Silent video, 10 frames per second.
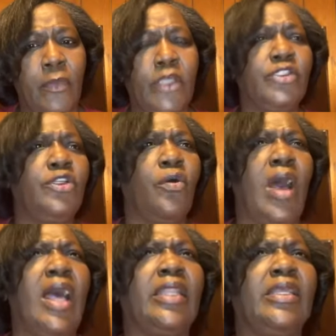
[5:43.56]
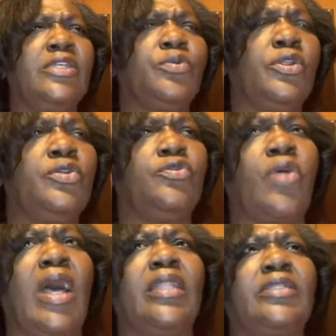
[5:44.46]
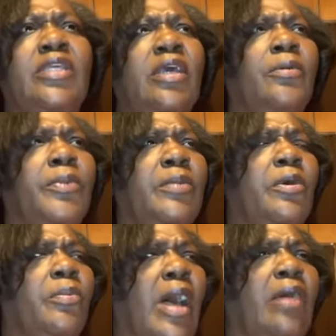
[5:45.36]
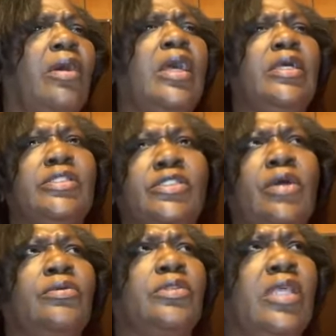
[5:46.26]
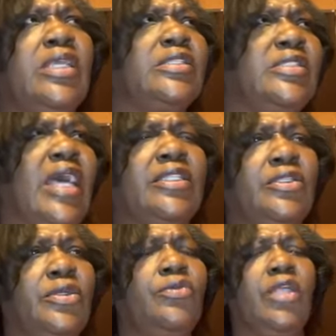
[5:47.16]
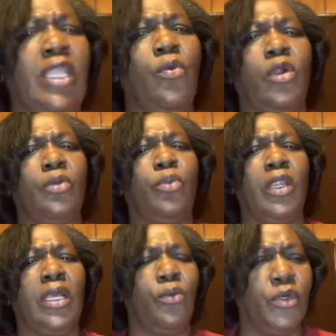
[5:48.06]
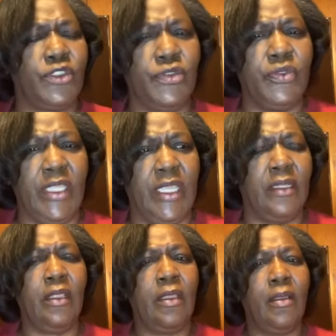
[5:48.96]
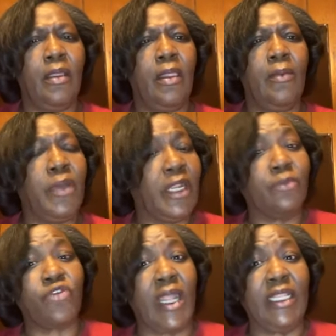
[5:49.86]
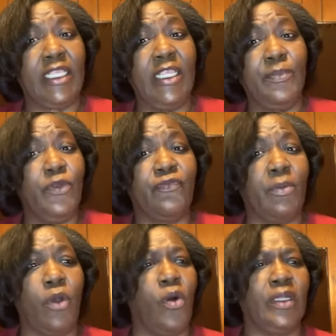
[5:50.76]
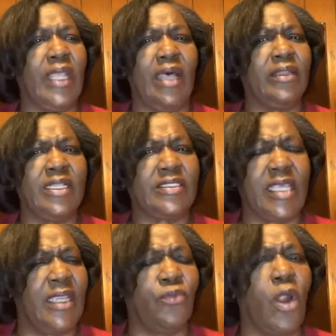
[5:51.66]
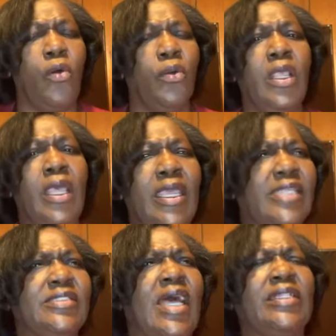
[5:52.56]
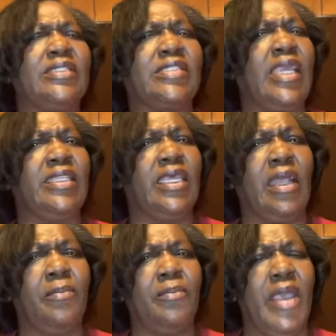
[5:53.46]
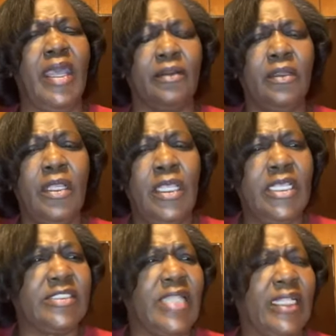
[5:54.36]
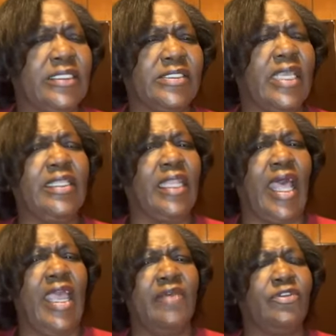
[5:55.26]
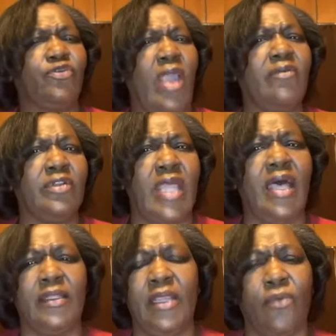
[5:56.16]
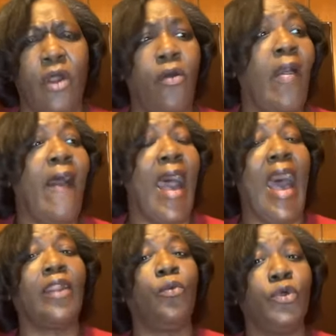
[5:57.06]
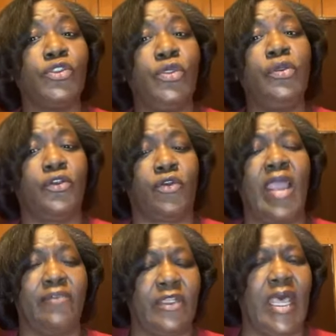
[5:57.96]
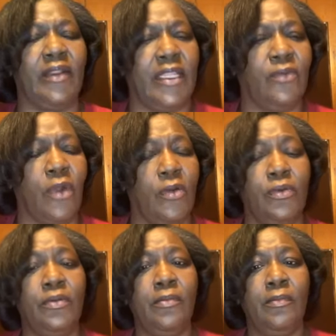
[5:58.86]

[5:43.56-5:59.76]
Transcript: Because you know how it is when you try to tell people about certain things not to do, then they want to bring up what you did. But I'm trying to keep you from going down that same road. It's not to say that I'm better. It's not to say that I haven't traveled down that road. I don't want you to travel down that road.